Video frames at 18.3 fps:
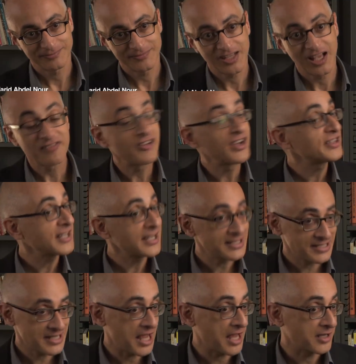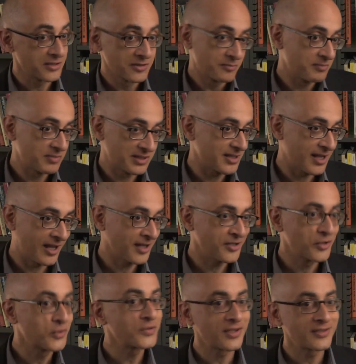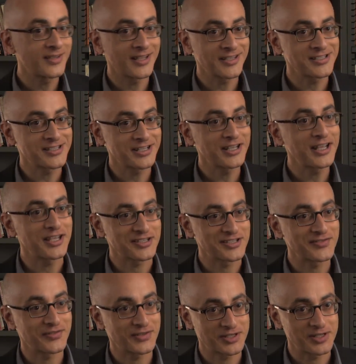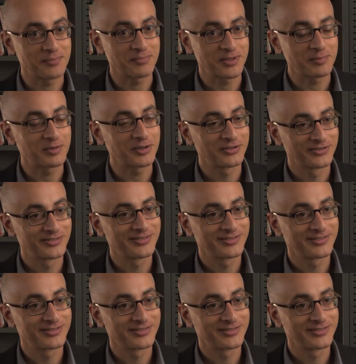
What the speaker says: I find that sad, but I know that that's the case for some people.